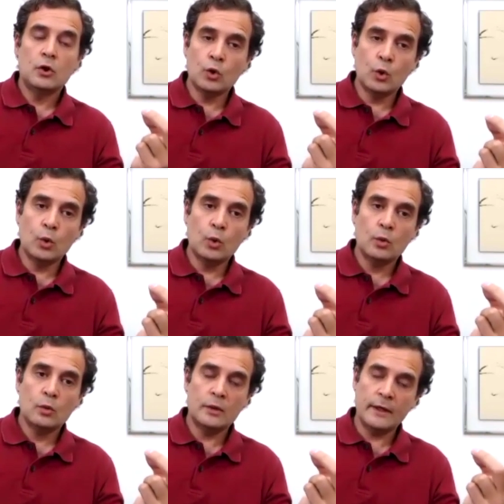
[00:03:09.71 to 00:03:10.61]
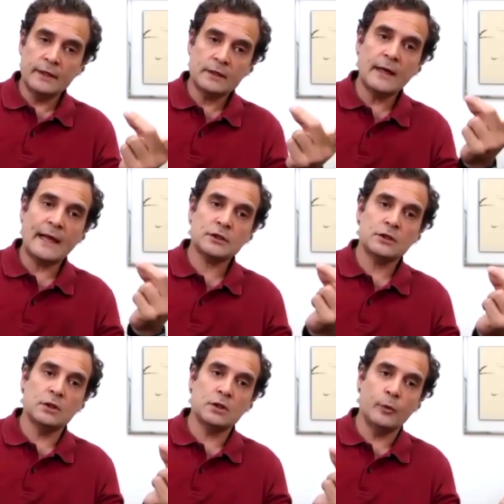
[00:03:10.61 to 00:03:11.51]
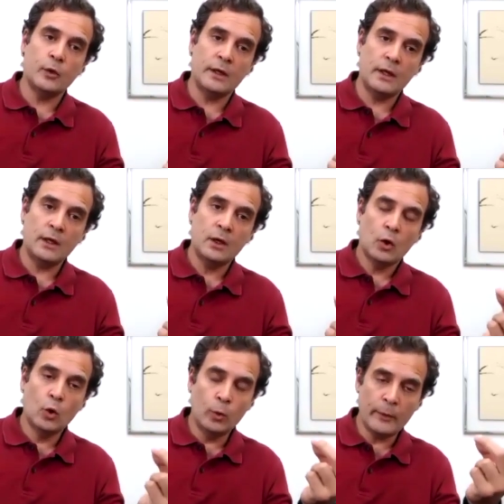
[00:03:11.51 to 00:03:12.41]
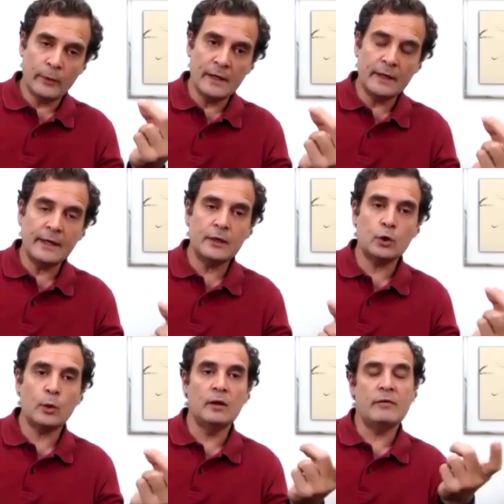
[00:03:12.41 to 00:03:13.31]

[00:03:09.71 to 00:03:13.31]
to the international community who we will need to